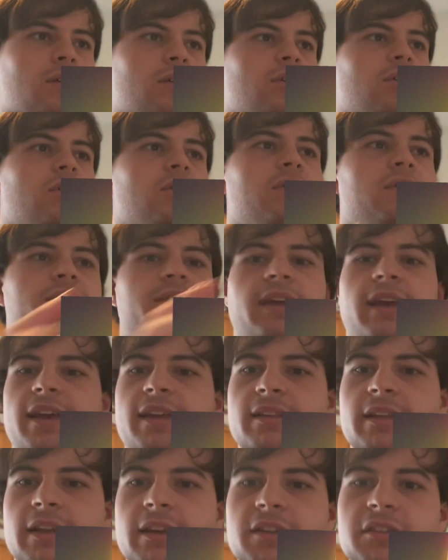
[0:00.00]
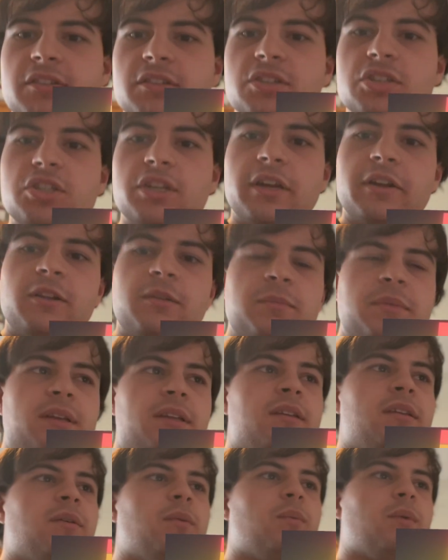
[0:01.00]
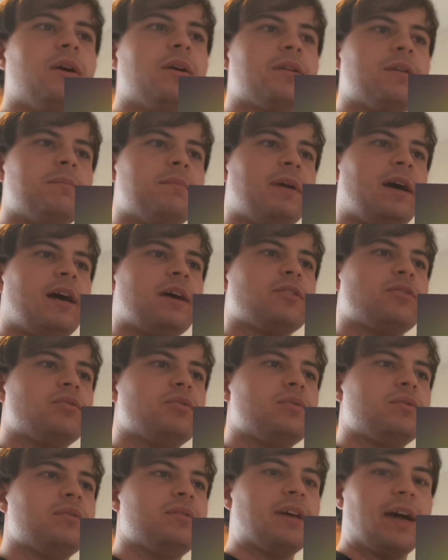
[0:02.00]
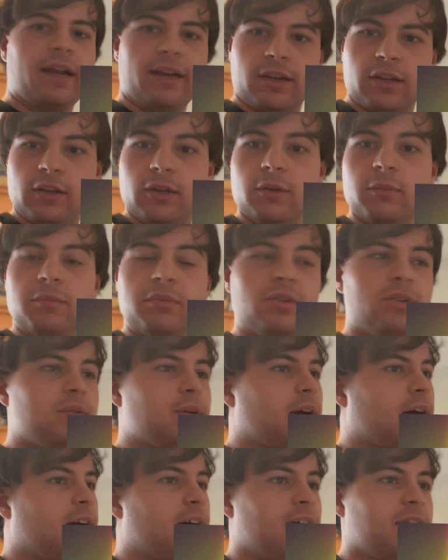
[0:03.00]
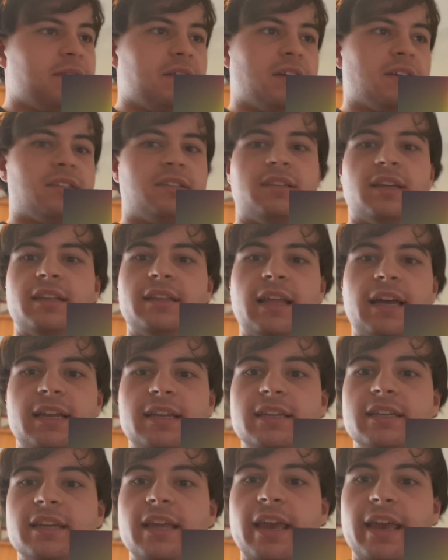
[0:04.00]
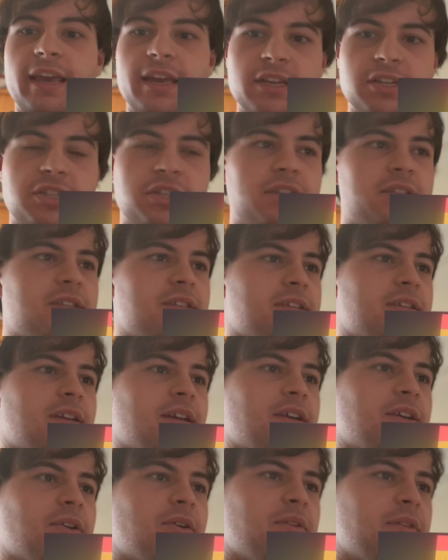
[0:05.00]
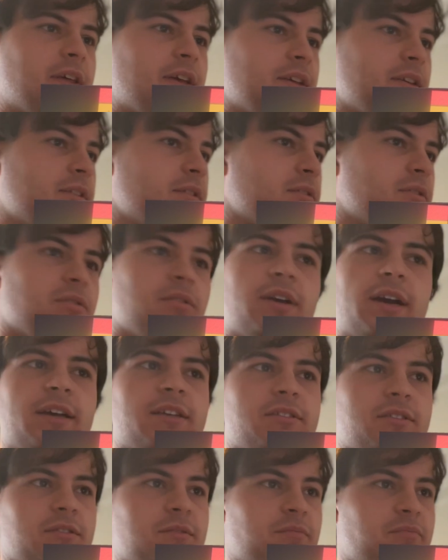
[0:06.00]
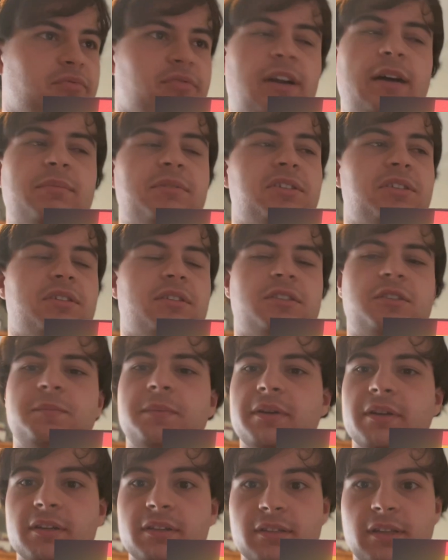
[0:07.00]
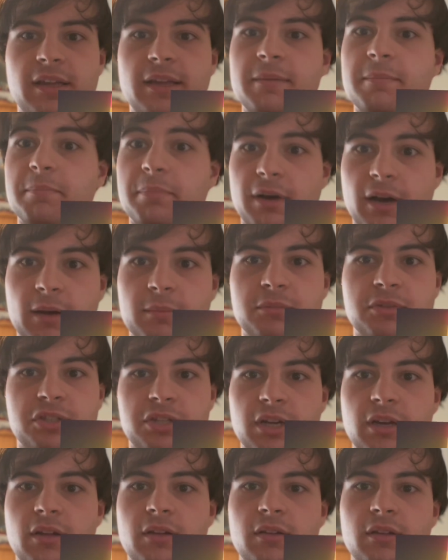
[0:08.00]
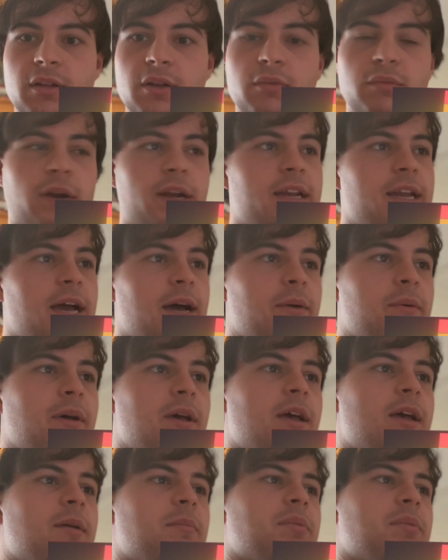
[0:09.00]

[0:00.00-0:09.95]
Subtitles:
Good day, ladies and gentlemen. Welcome back to Dynaco Blue. I have not said that in ages, and I know that you guys have probably just experienced a bombshell right now.